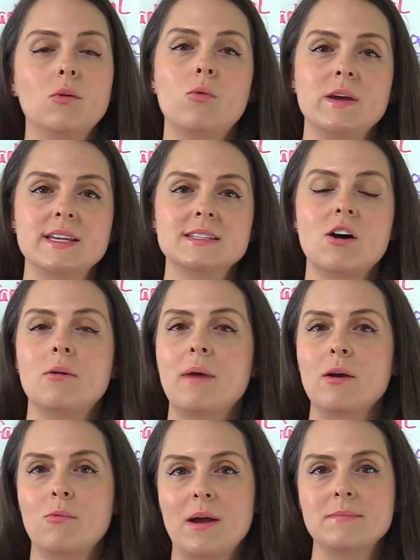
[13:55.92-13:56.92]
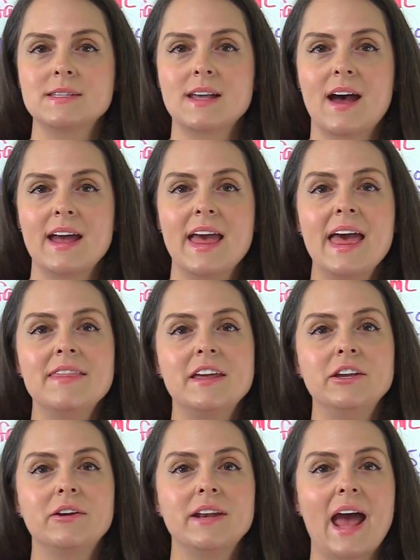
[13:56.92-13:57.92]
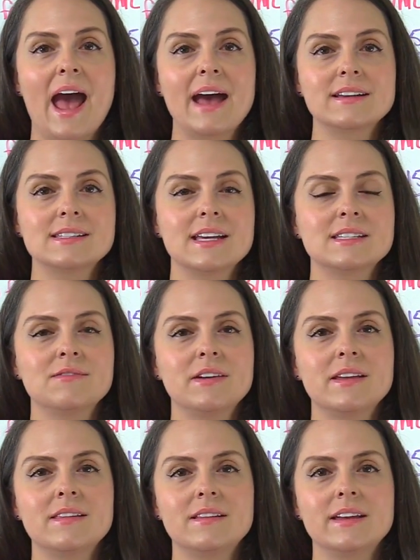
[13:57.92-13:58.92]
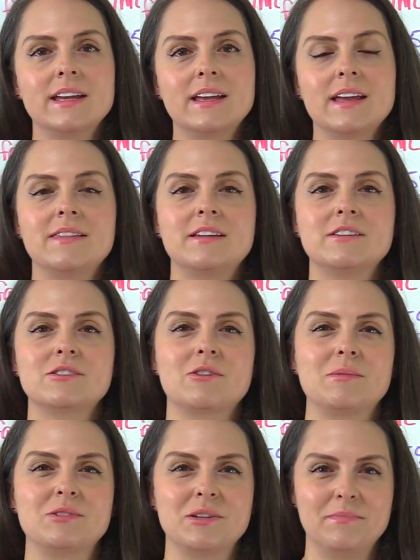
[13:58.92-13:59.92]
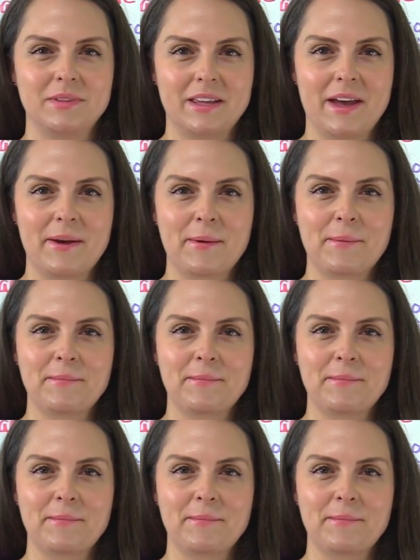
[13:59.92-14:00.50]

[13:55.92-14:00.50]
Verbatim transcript: quiz on my website that you can access via the link in the description below.